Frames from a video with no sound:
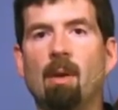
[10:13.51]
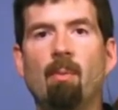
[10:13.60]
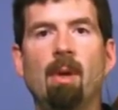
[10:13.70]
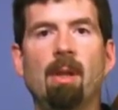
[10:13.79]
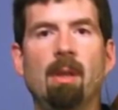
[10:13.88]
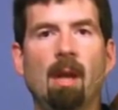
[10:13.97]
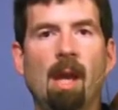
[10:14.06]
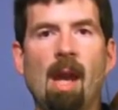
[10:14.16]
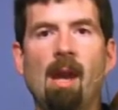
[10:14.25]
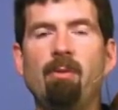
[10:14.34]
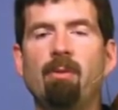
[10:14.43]
with
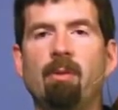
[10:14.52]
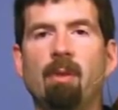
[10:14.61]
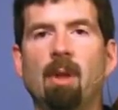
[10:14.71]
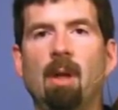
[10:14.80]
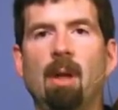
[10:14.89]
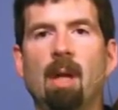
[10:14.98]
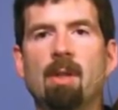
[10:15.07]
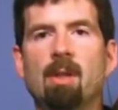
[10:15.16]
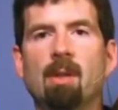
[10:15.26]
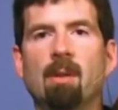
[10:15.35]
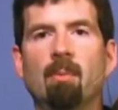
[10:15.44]
F as
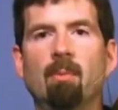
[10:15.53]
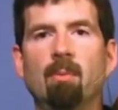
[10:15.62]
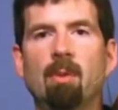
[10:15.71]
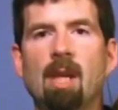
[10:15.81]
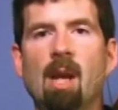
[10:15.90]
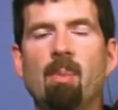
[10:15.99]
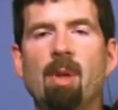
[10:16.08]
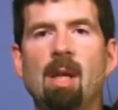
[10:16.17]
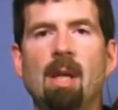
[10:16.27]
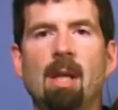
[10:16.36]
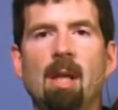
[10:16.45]
the
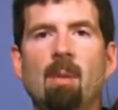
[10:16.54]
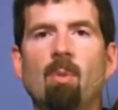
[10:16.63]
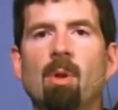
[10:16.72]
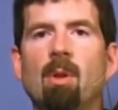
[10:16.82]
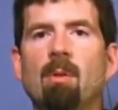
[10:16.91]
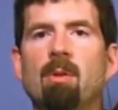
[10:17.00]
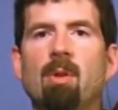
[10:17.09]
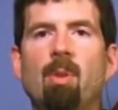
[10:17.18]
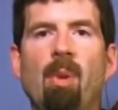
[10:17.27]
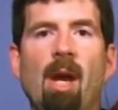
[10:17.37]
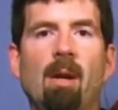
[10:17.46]
downbeat, and then we'll do the
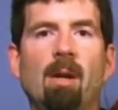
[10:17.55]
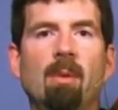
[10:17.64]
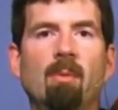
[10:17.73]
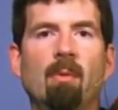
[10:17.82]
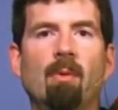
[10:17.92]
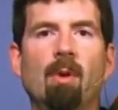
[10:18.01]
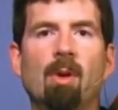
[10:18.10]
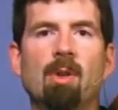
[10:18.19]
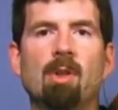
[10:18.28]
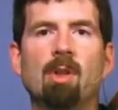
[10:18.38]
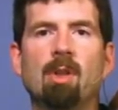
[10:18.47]
pattern in
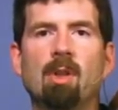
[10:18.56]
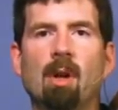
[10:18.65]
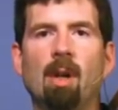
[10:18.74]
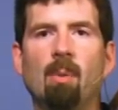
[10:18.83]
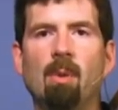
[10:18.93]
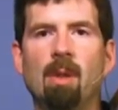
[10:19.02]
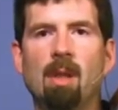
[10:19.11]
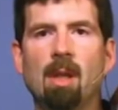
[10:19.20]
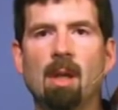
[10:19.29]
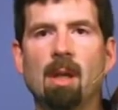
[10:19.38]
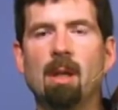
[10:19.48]
reverse, starting with
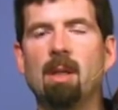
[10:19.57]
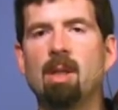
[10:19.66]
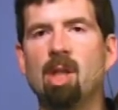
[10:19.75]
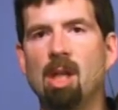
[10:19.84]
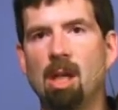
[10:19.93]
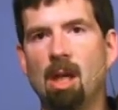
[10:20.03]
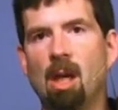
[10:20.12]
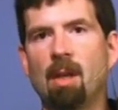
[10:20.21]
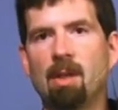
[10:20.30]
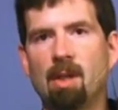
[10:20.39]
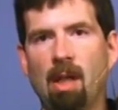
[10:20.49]
G
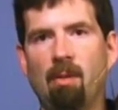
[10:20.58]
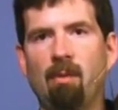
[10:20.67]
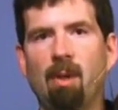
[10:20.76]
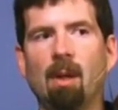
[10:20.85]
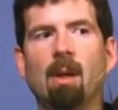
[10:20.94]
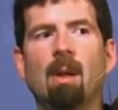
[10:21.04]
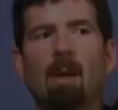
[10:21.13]
on the second finger.